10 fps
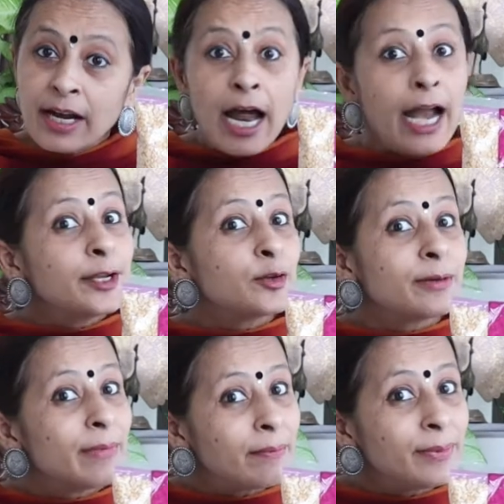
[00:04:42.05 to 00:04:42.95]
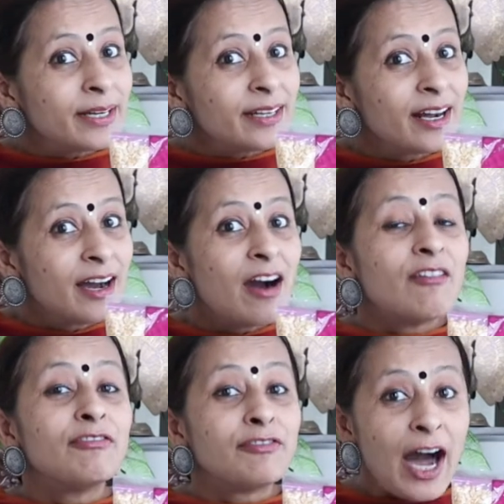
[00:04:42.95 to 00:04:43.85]
And you remember,
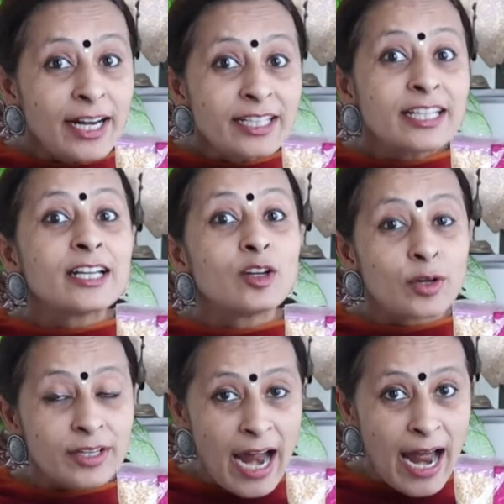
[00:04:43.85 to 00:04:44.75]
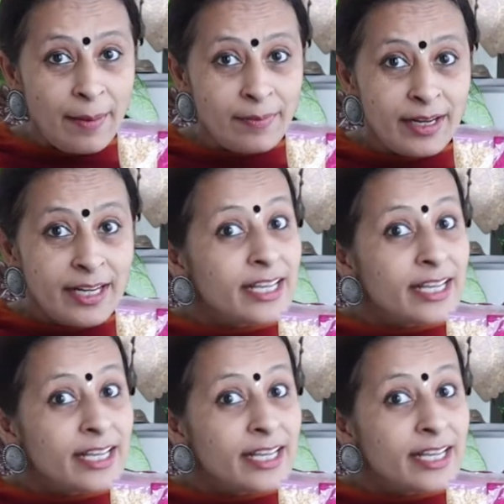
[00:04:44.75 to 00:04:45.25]
1 kilogram